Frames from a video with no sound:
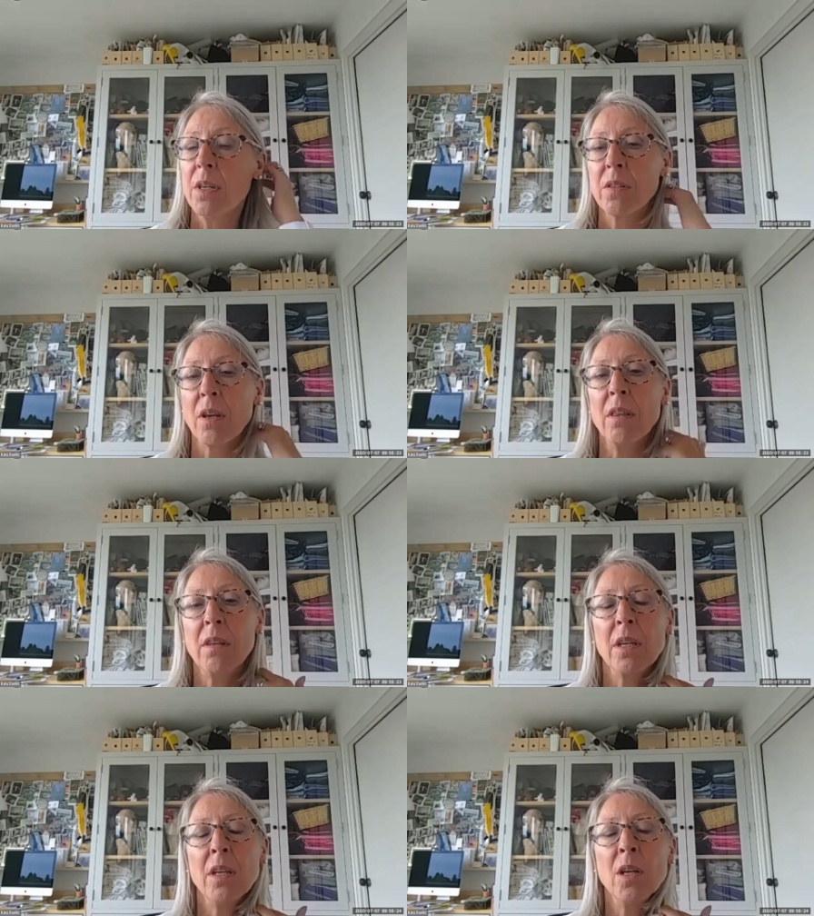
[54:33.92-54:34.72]
So I
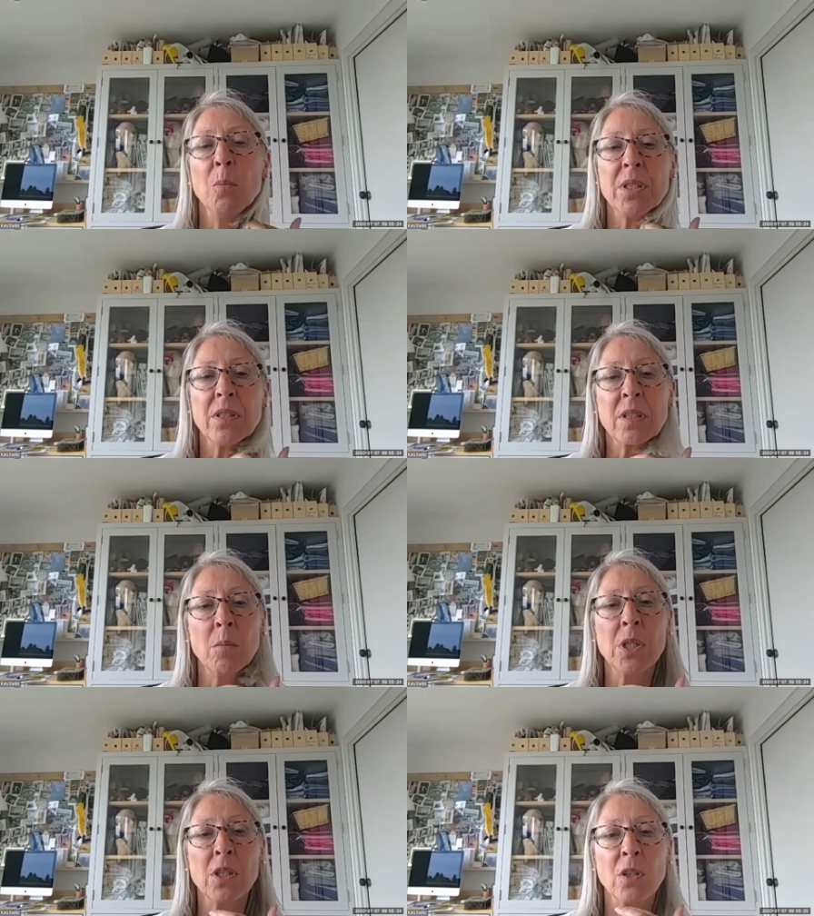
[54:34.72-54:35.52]
think, you know, business
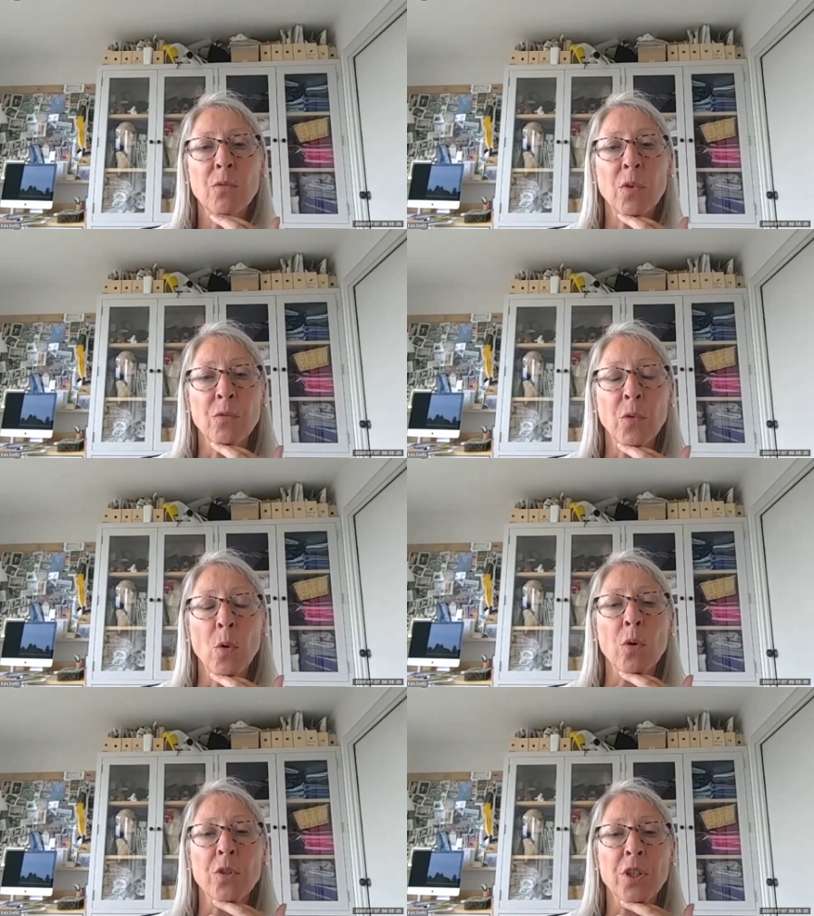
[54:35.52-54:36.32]
coming to the
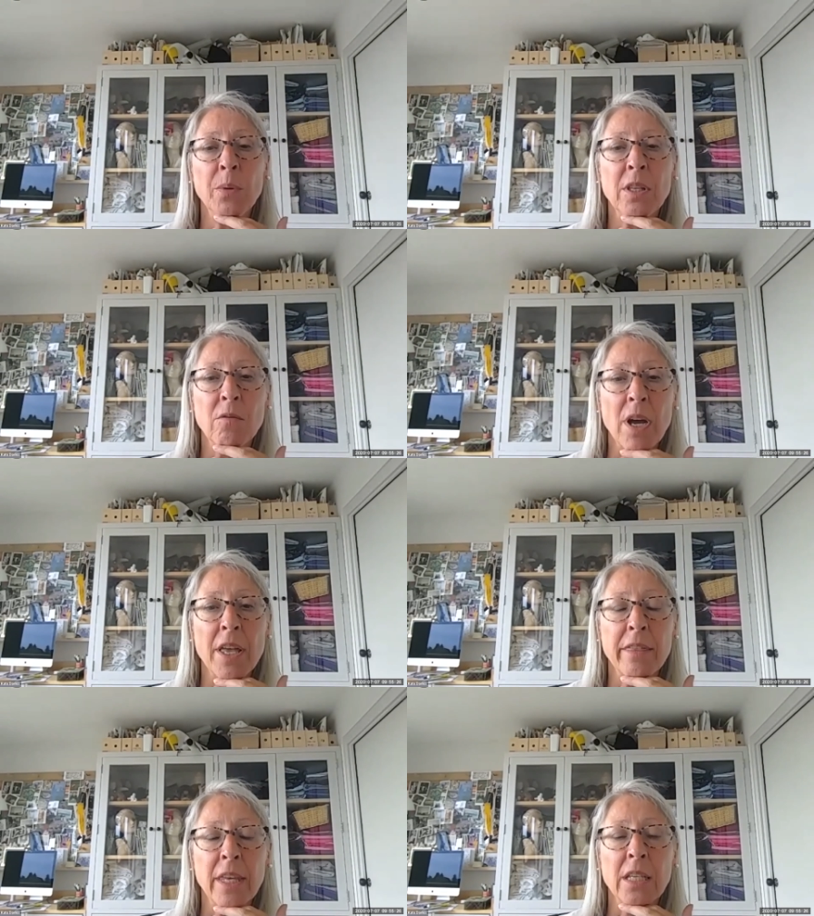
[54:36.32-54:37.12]
fore, doing the
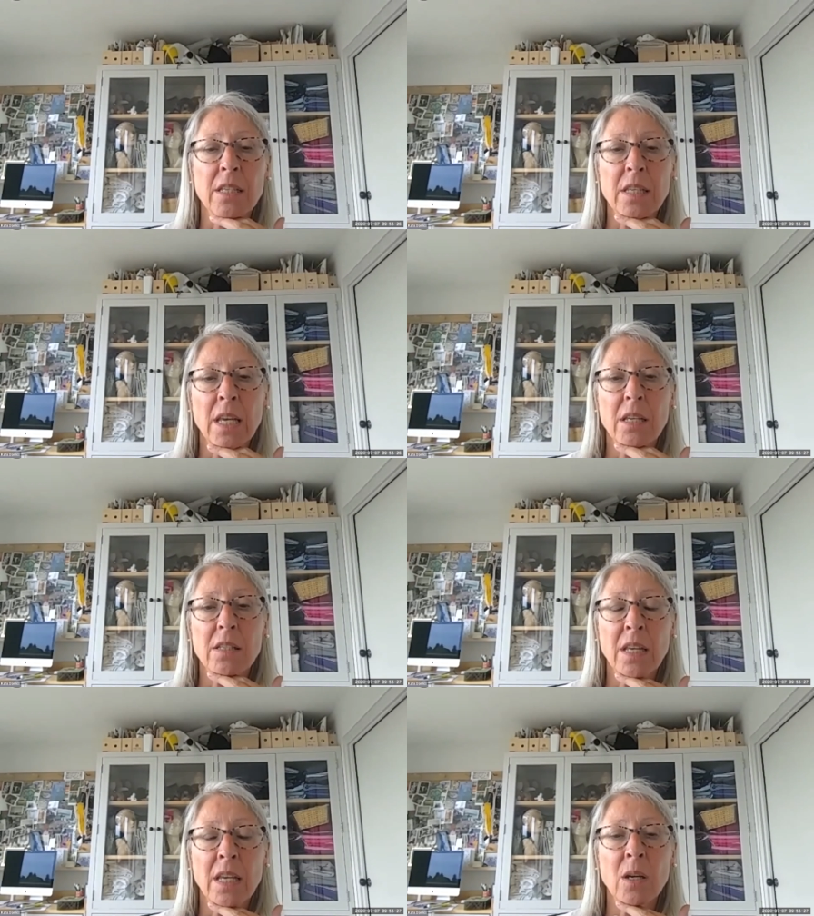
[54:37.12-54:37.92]
right thing,
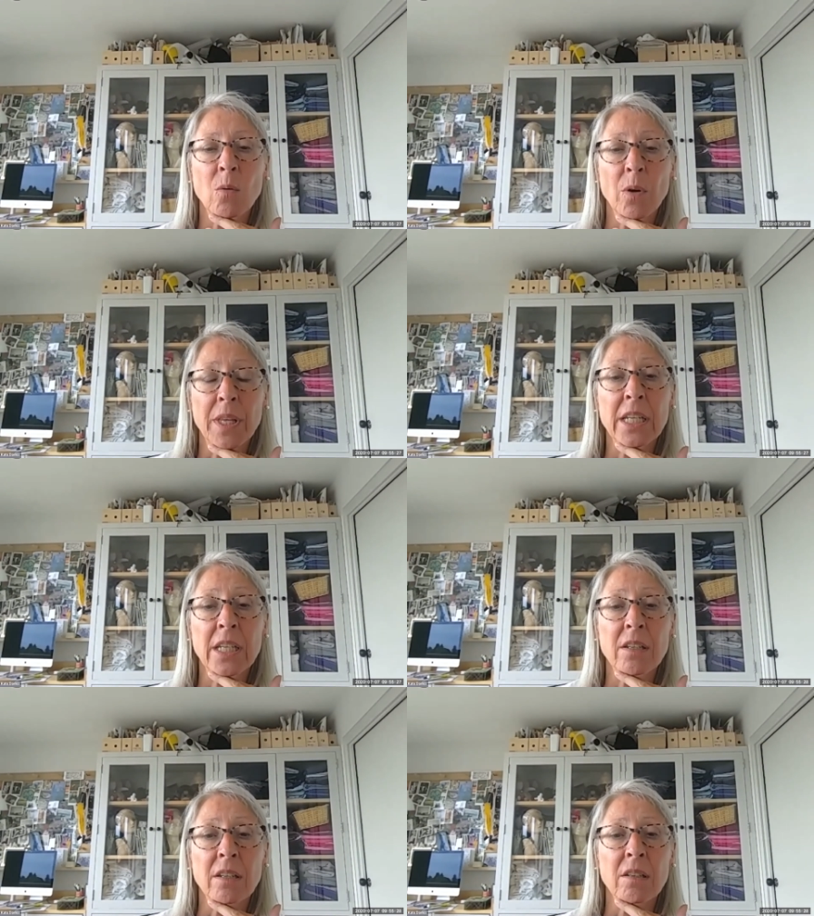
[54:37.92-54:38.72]
saying what they
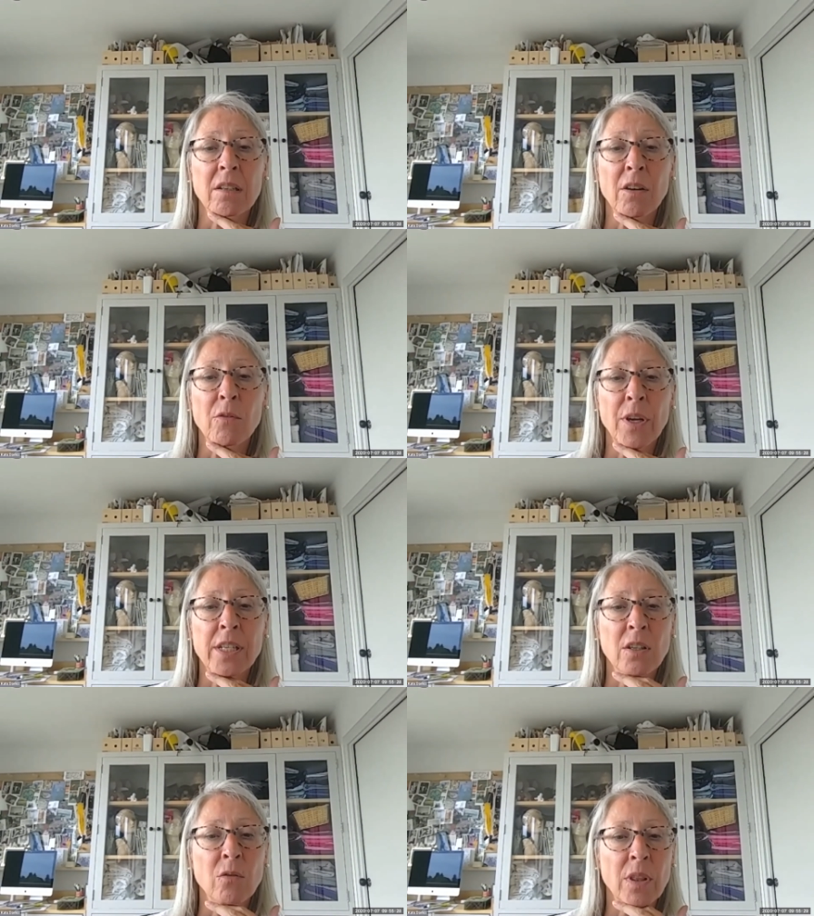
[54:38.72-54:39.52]
need and
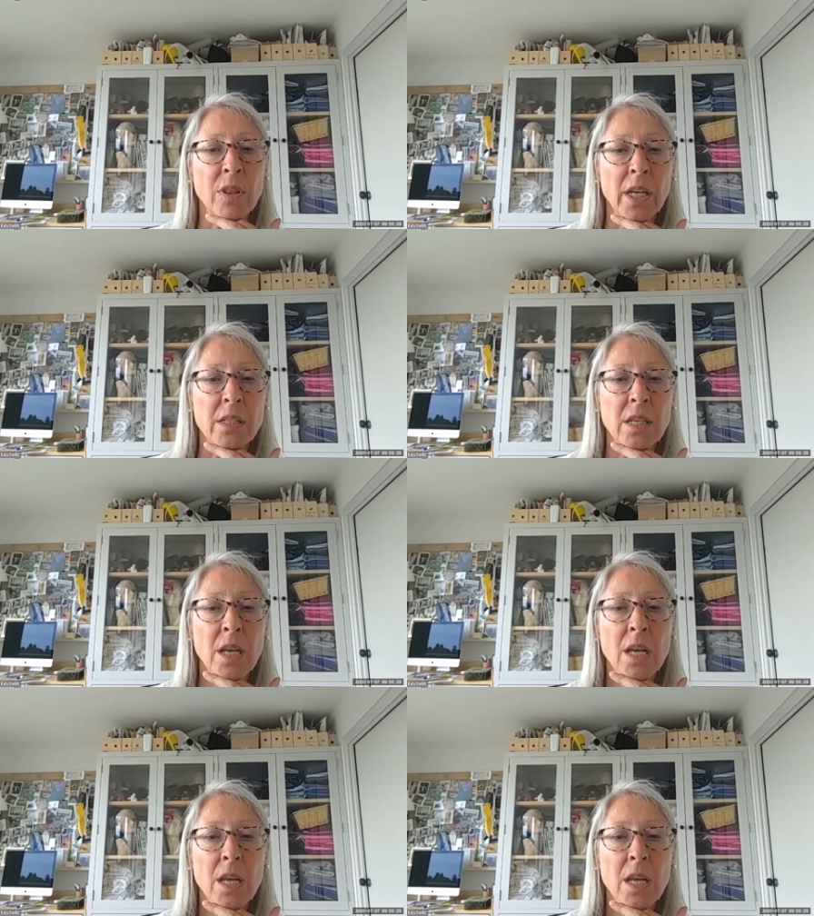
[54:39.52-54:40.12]
fighting for that,